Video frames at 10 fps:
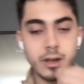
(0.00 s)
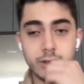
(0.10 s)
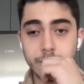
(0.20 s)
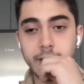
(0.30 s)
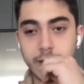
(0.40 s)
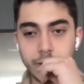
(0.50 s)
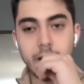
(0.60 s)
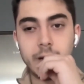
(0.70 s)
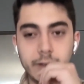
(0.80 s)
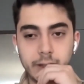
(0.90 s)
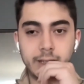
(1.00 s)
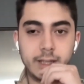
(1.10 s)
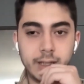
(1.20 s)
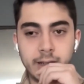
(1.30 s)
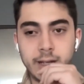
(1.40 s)
So we can do that with
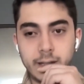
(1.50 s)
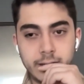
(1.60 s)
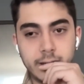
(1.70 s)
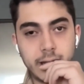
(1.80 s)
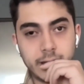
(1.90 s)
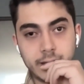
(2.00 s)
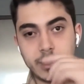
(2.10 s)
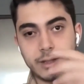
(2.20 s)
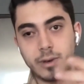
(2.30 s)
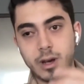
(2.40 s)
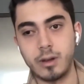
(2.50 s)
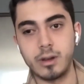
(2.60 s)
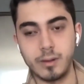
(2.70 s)
LinkedIn, and that's why